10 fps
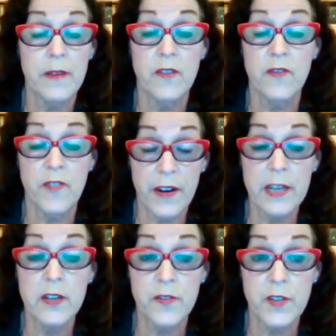They're very
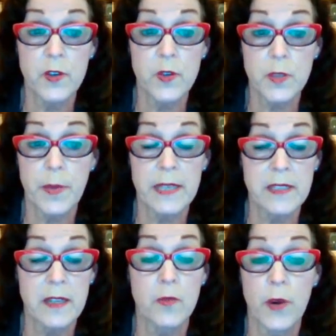confused
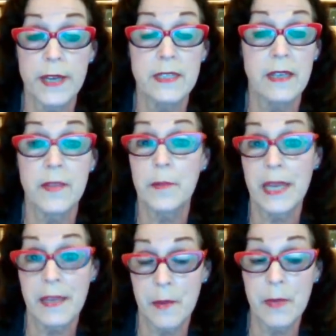based on what is on the,
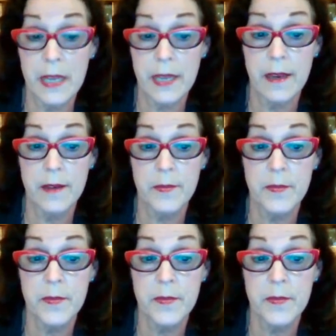in the media.